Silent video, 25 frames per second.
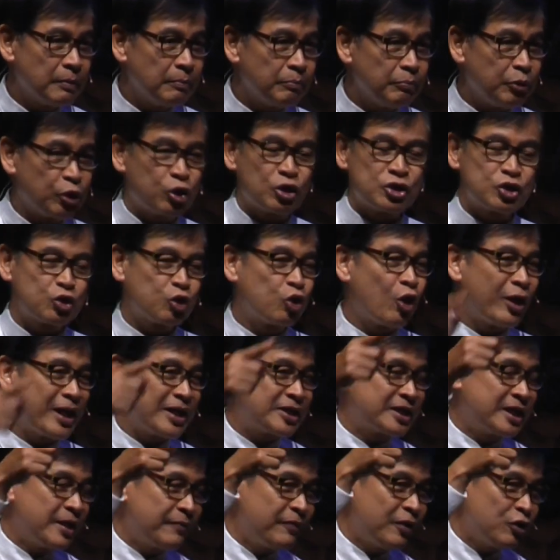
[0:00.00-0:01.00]
Because God
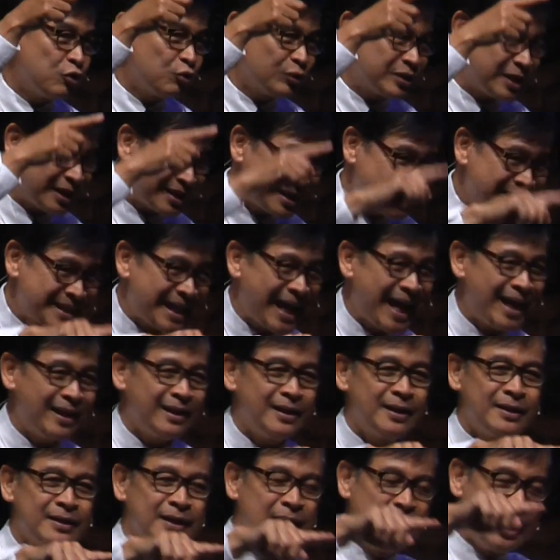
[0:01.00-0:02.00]
has given you the
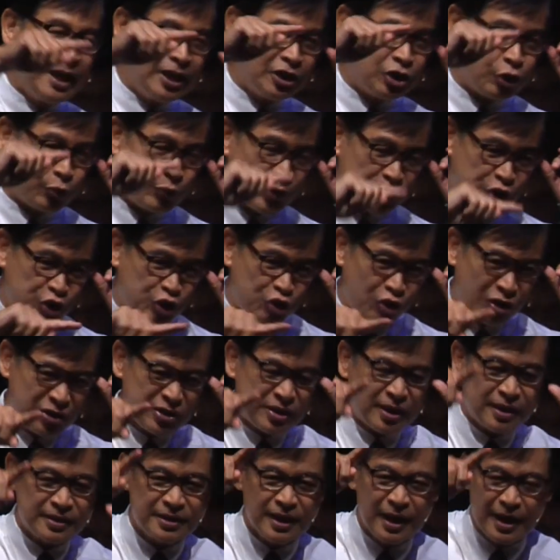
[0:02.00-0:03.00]
talent, the
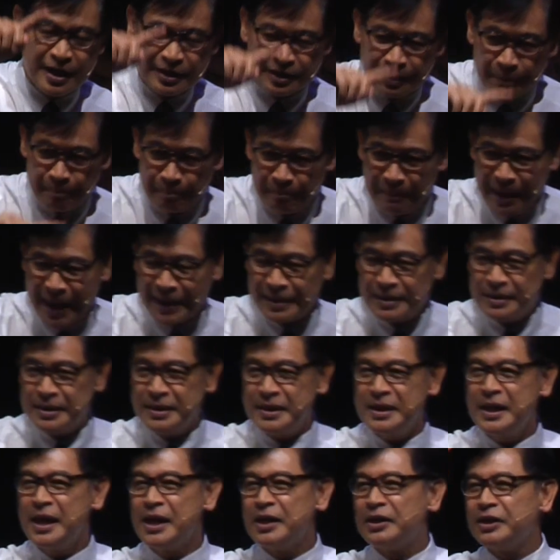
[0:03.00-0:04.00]
resources, the
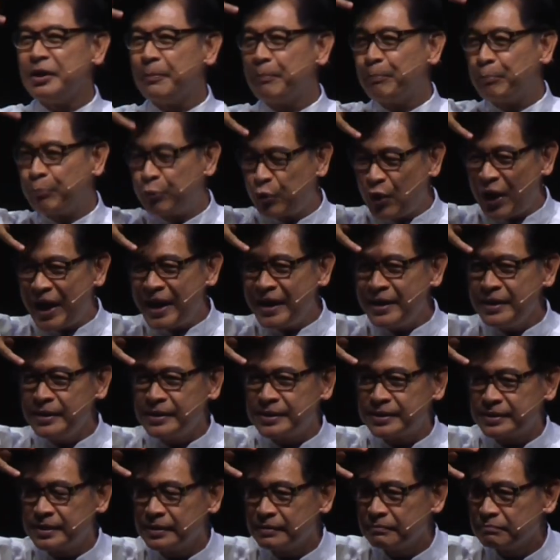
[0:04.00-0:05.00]
money, the
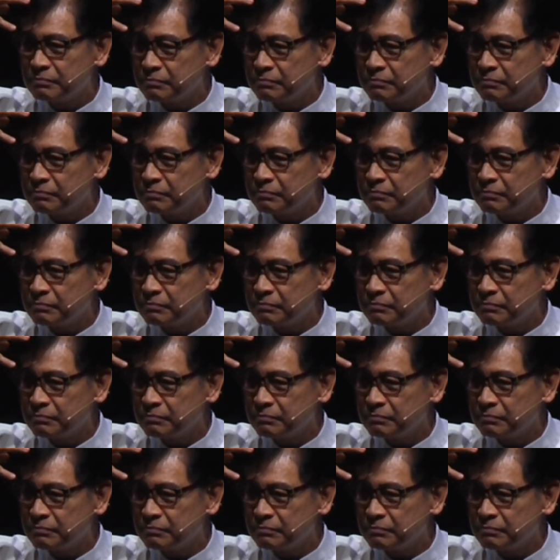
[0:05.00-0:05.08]
brains,